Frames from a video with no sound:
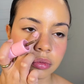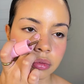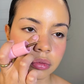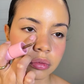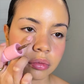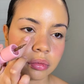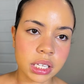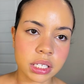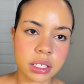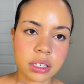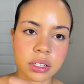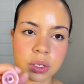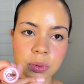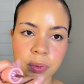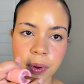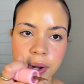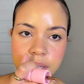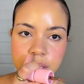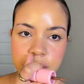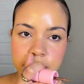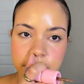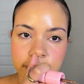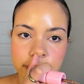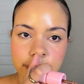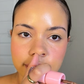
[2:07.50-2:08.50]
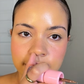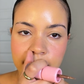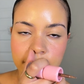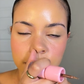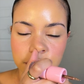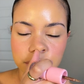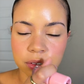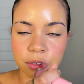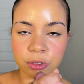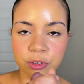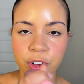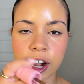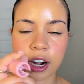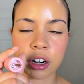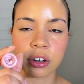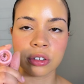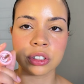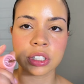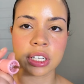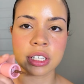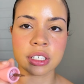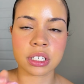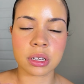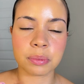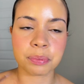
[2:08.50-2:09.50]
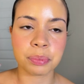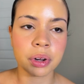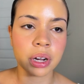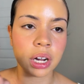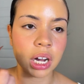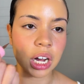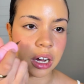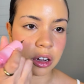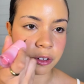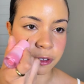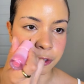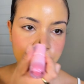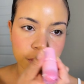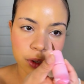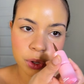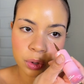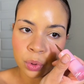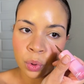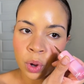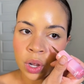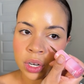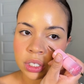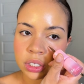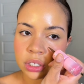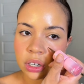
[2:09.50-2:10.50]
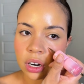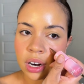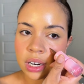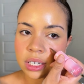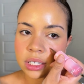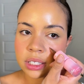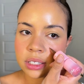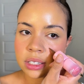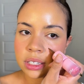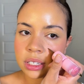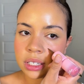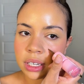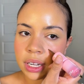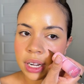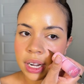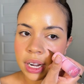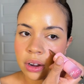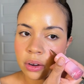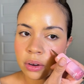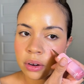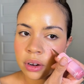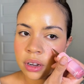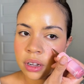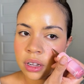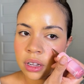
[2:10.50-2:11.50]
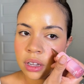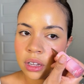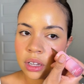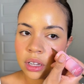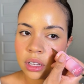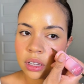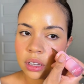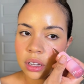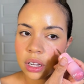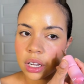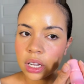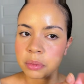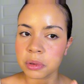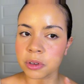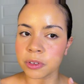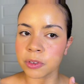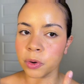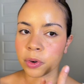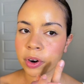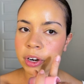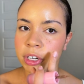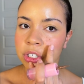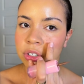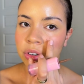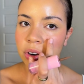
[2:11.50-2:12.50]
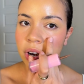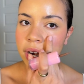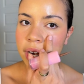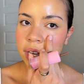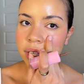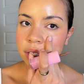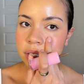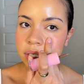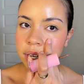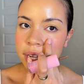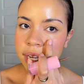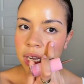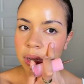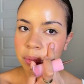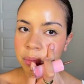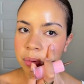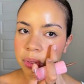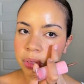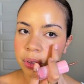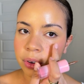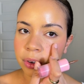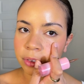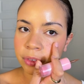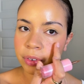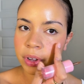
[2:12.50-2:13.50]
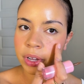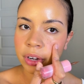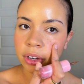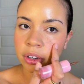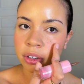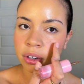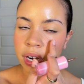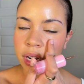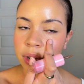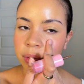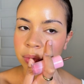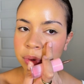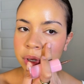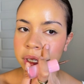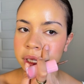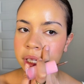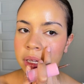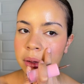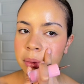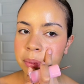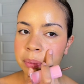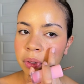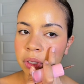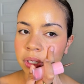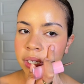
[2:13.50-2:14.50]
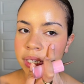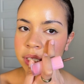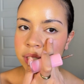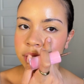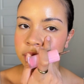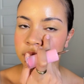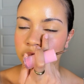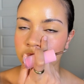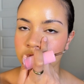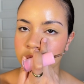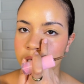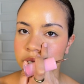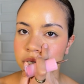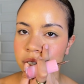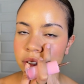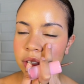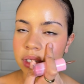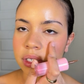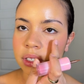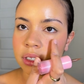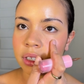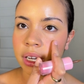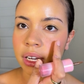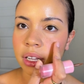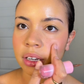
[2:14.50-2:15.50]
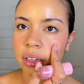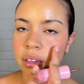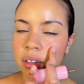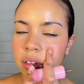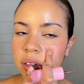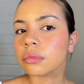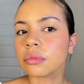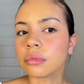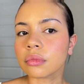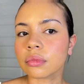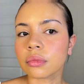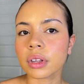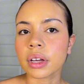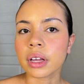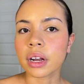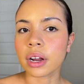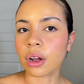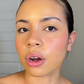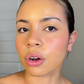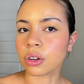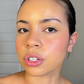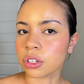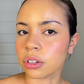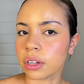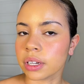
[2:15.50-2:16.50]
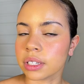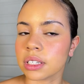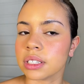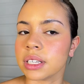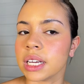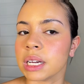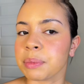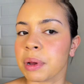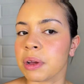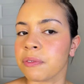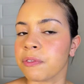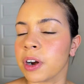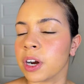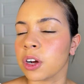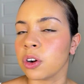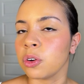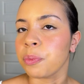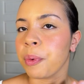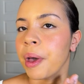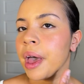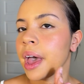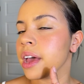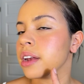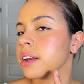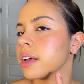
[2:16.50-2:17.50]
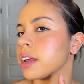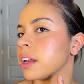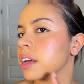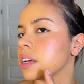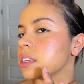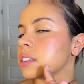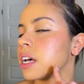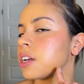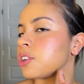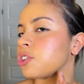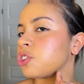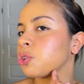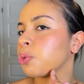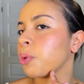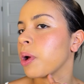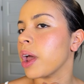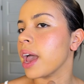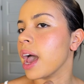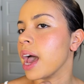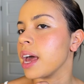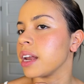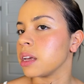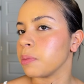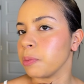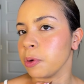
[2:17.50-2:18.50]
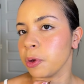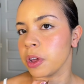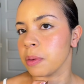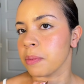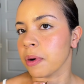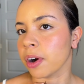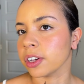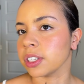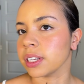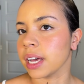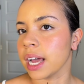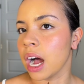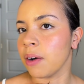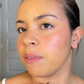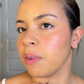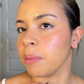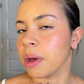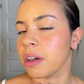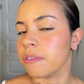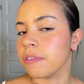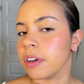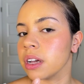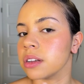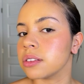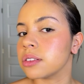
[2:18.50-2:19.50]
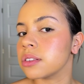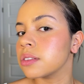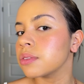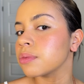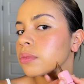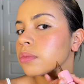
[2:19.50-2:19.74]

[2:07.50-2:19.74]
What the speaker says: The easiest way to get natural freckles is to put a few dots down, and before it dries, take it with your finger and really blend it into the skin. And I also like to take my freckle pen and accentuate any beauty marks I have on my face.